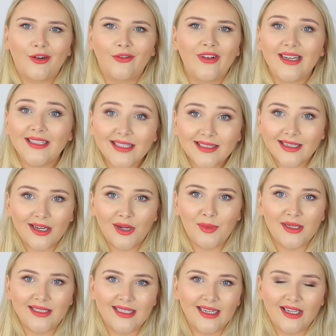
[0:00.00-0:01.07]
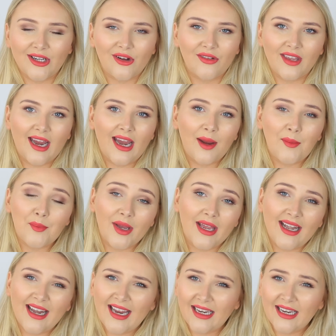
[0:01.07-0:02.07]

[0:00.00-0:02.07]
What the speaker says: Your face isn't gonna be sticky all day, but